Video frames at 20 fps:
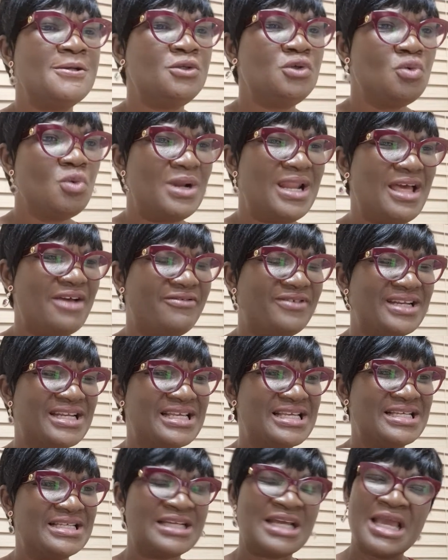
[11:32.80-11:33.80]
you will ever
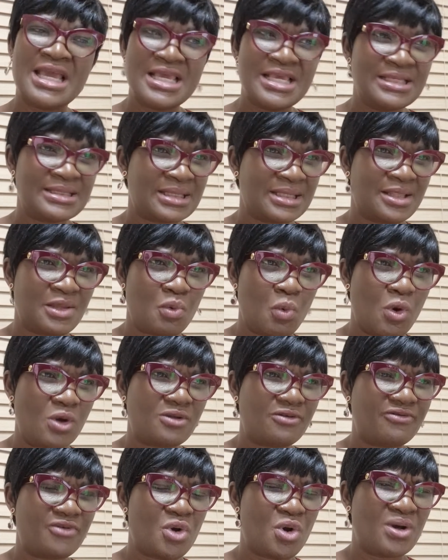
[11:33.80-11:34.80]
need is in the
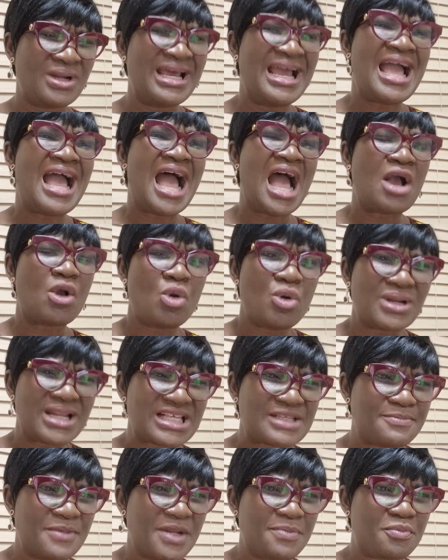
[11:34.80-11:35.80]
Word of God, and God
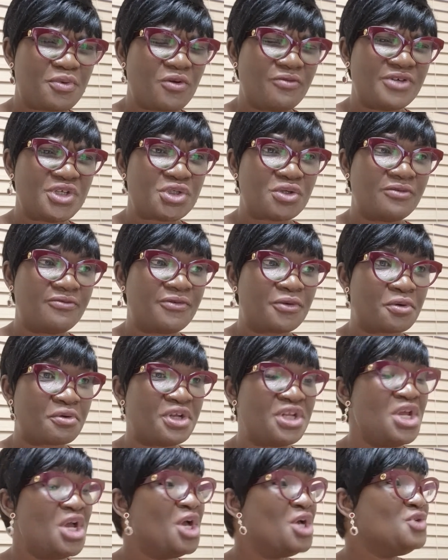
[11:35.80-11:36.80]
has made provision for
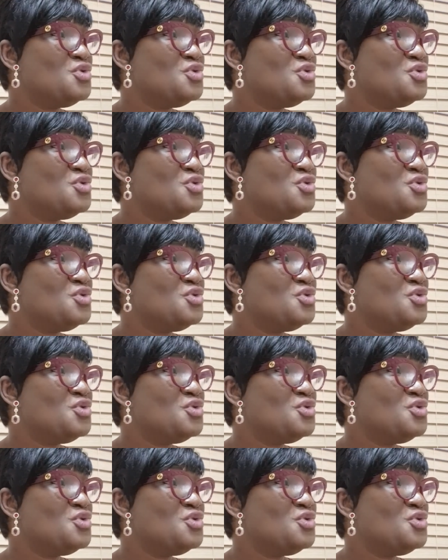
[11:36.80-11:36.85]
it,